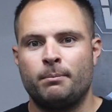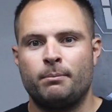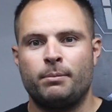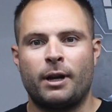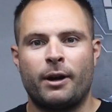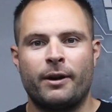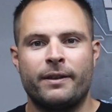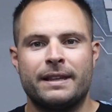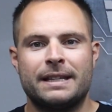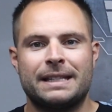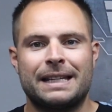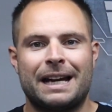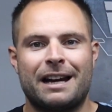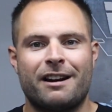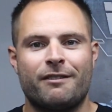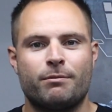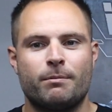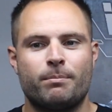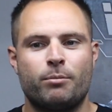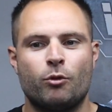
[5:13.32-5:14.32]
blowing this
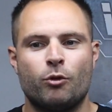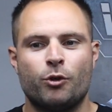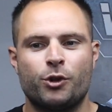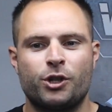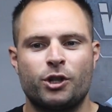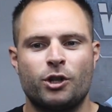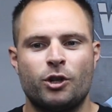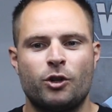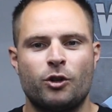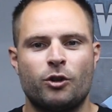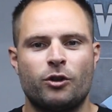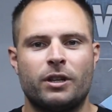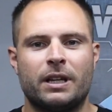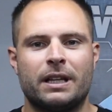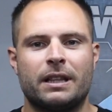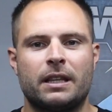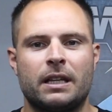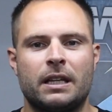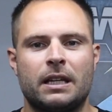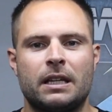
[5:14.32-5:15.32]
out of proportion? Do you
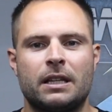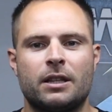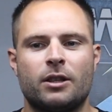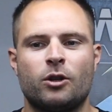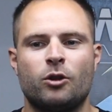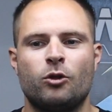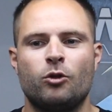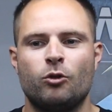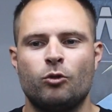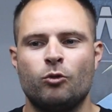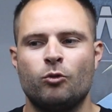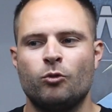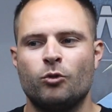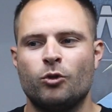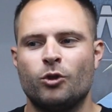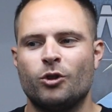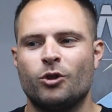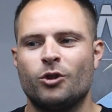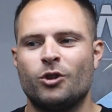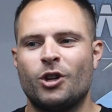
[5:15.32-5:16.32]
think the, the
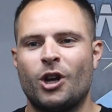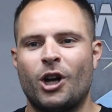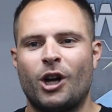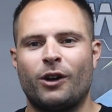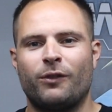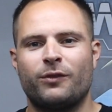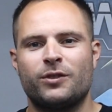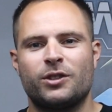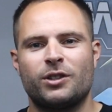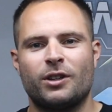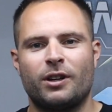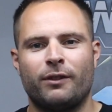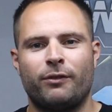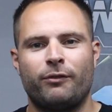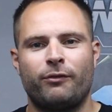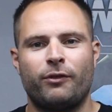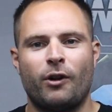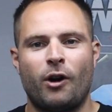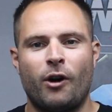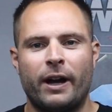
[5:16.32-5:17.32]
new nerfs are
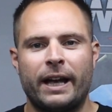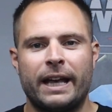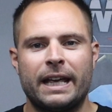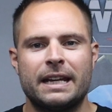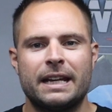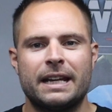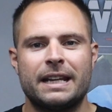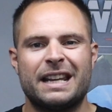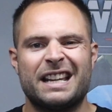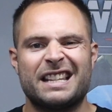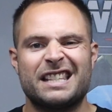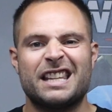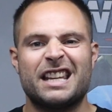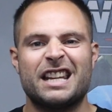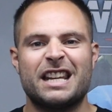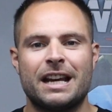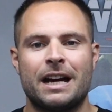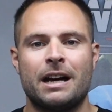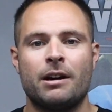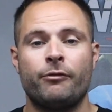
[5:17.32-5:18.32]
fine and that's
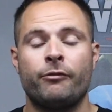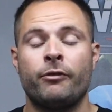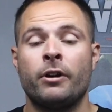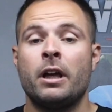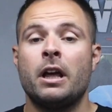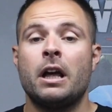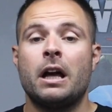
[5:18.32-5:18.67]
enough?